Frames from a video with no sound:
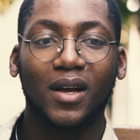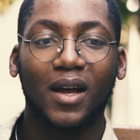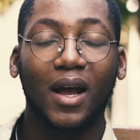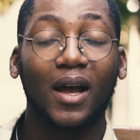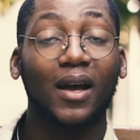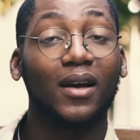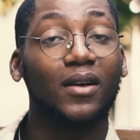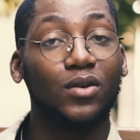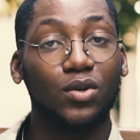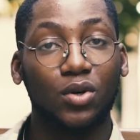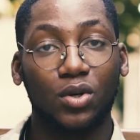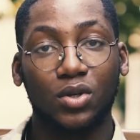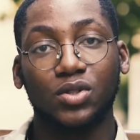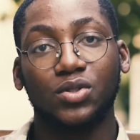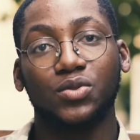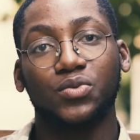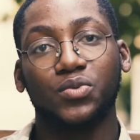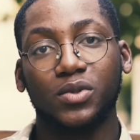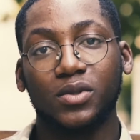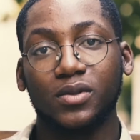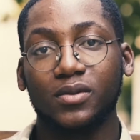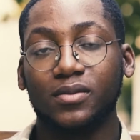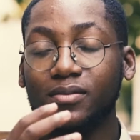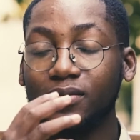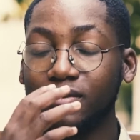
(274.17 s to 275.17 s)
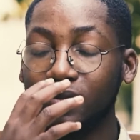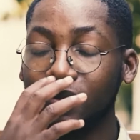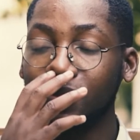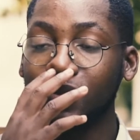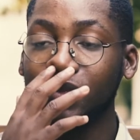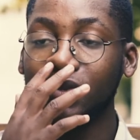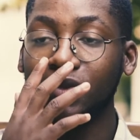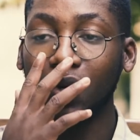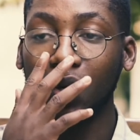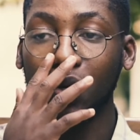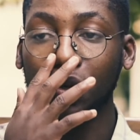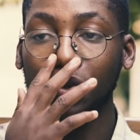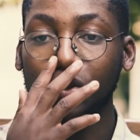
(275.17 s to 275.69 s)
and God's will
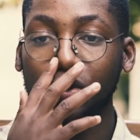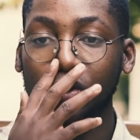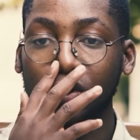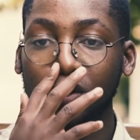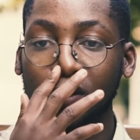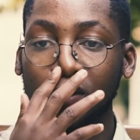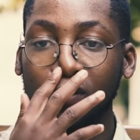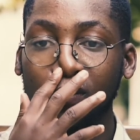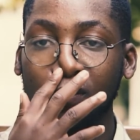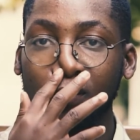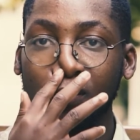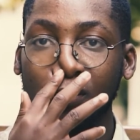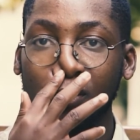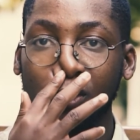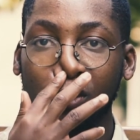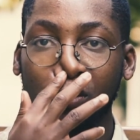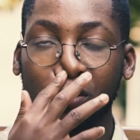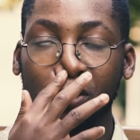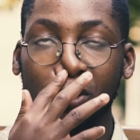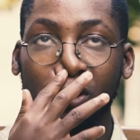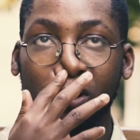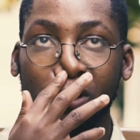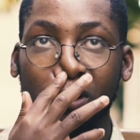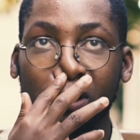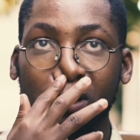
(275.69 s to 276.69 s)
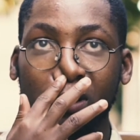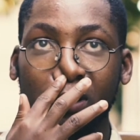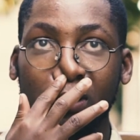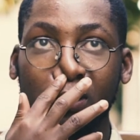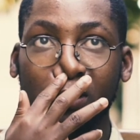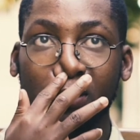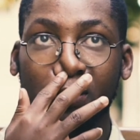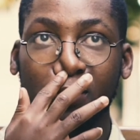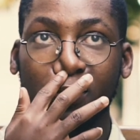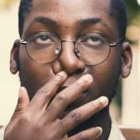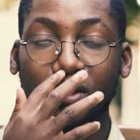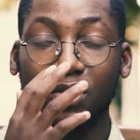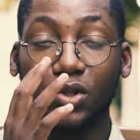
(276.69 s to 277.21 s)
also, to be
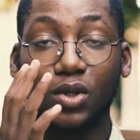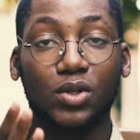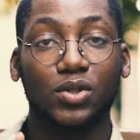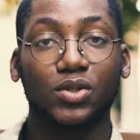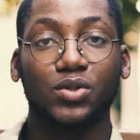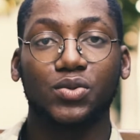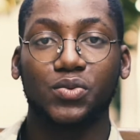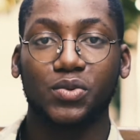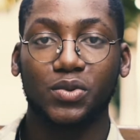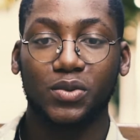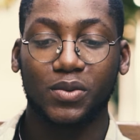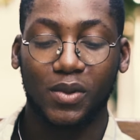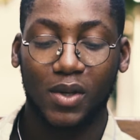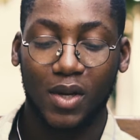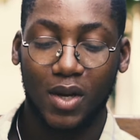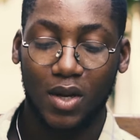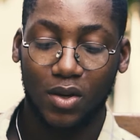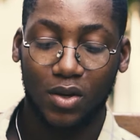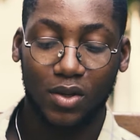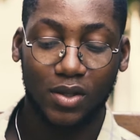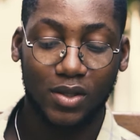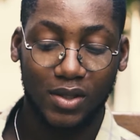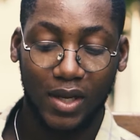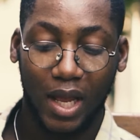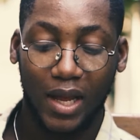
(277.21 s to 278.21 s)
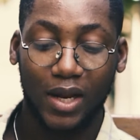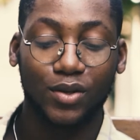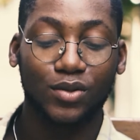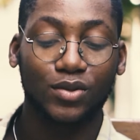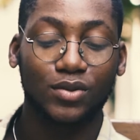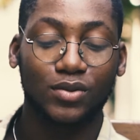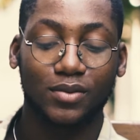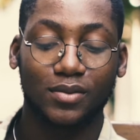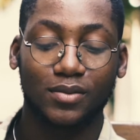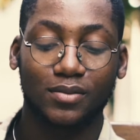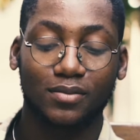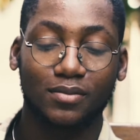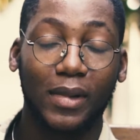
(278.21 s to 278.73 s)
honest, God's will, because I
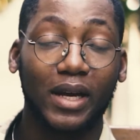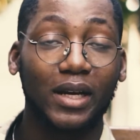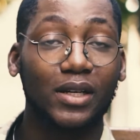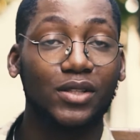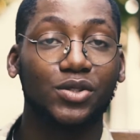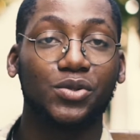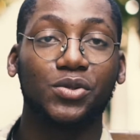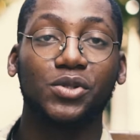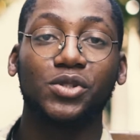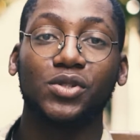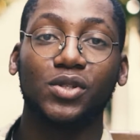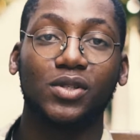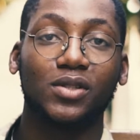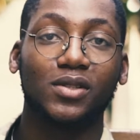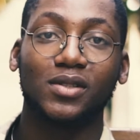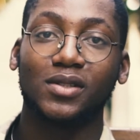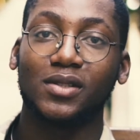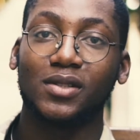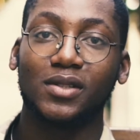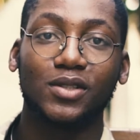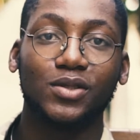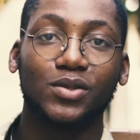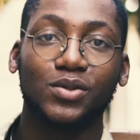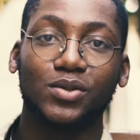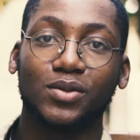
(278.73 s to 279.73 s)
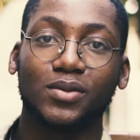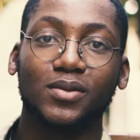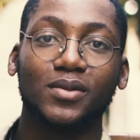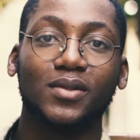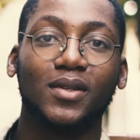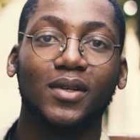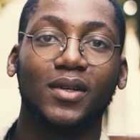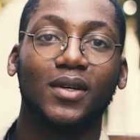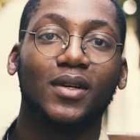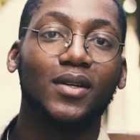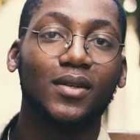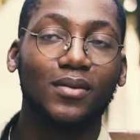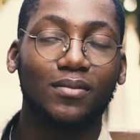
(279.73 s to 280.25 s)
don't know, my intuition is little,
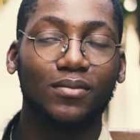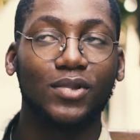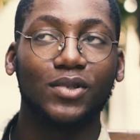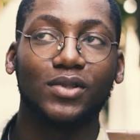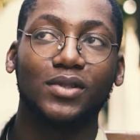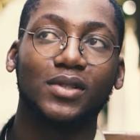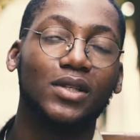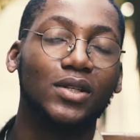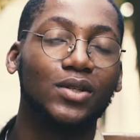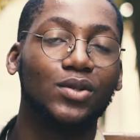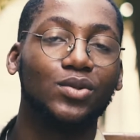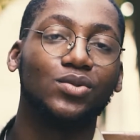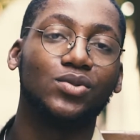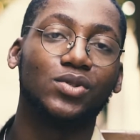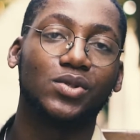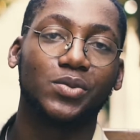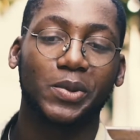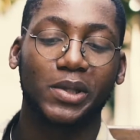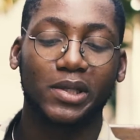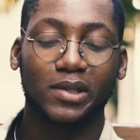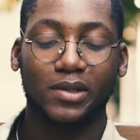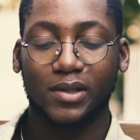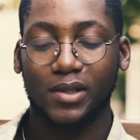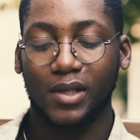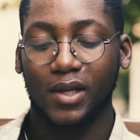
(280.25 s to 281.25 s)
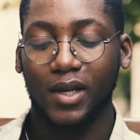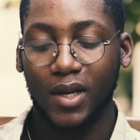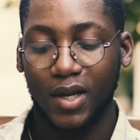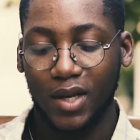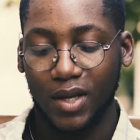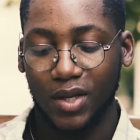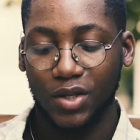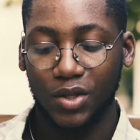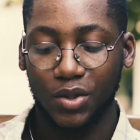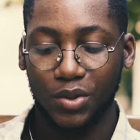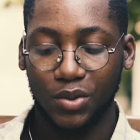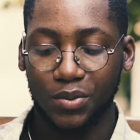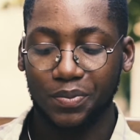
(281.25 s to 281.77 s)
but He knows best,
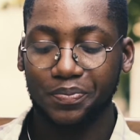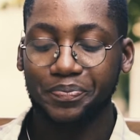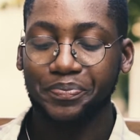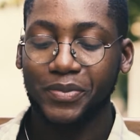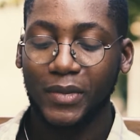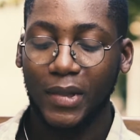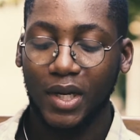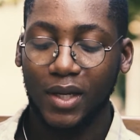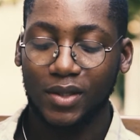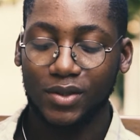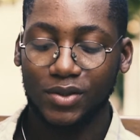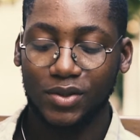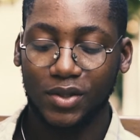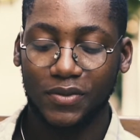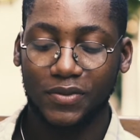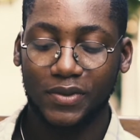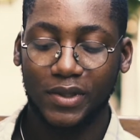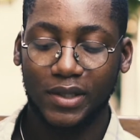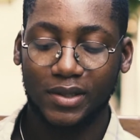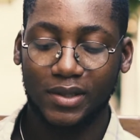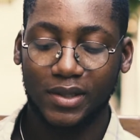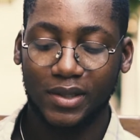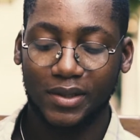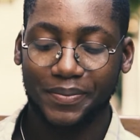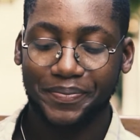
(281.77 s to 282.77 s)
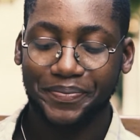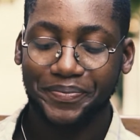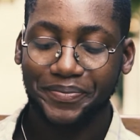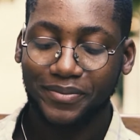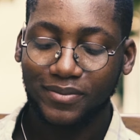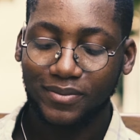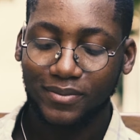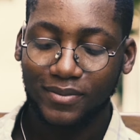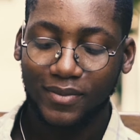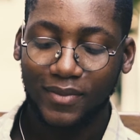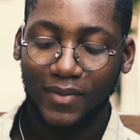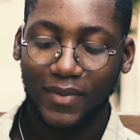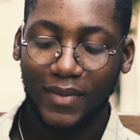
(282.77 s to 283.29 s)
you know, stuff like that.
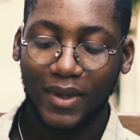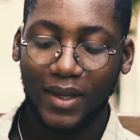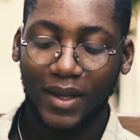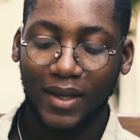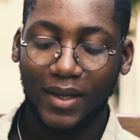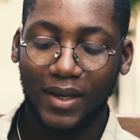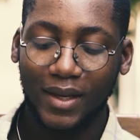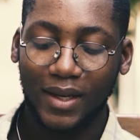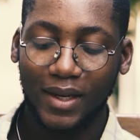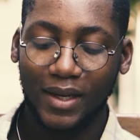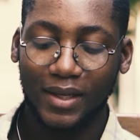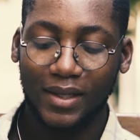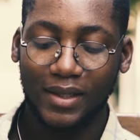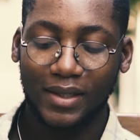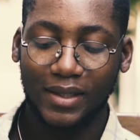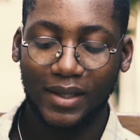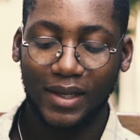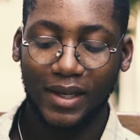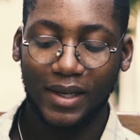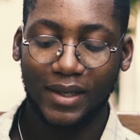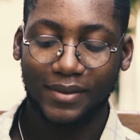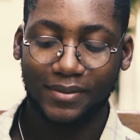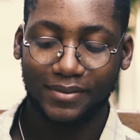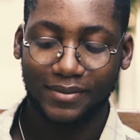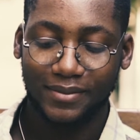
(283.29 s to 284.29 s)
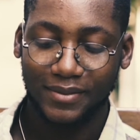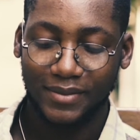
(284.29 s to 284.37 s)
And yeah.